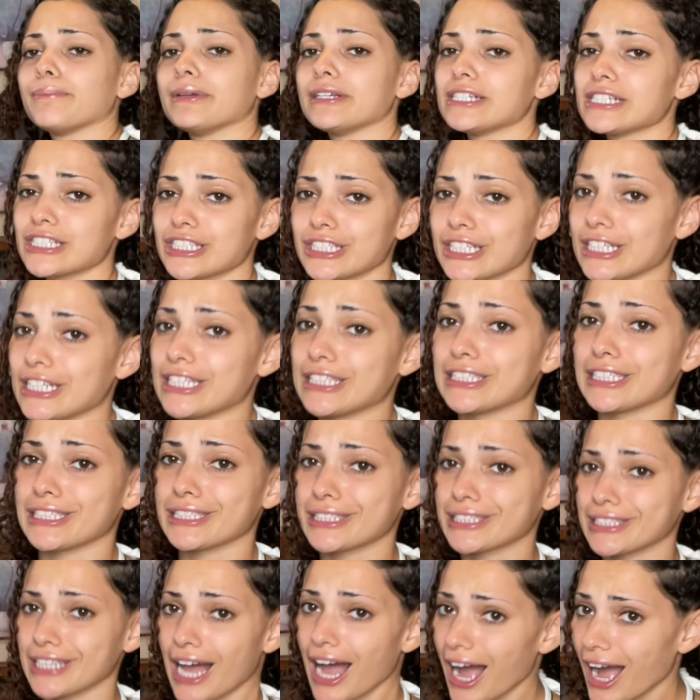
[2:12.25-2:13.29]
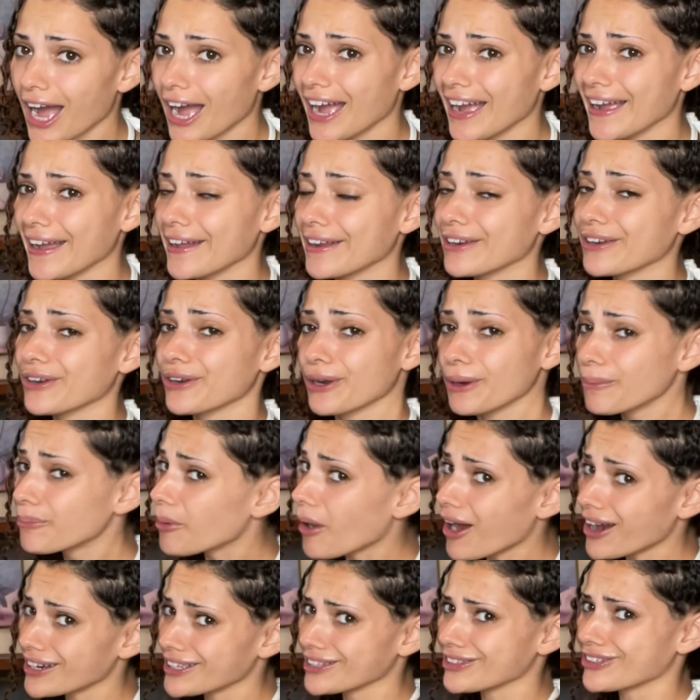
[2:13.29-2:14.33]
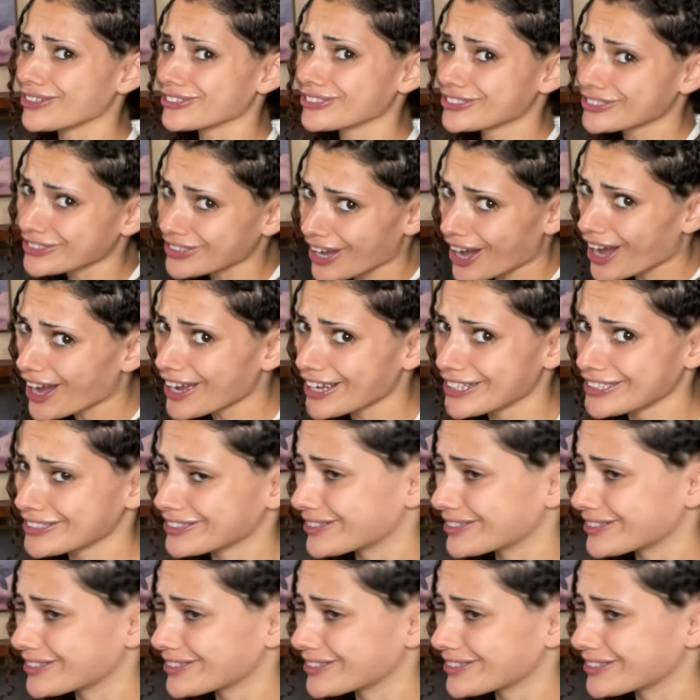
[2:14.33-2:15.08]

bitch in the side. Her body looks nice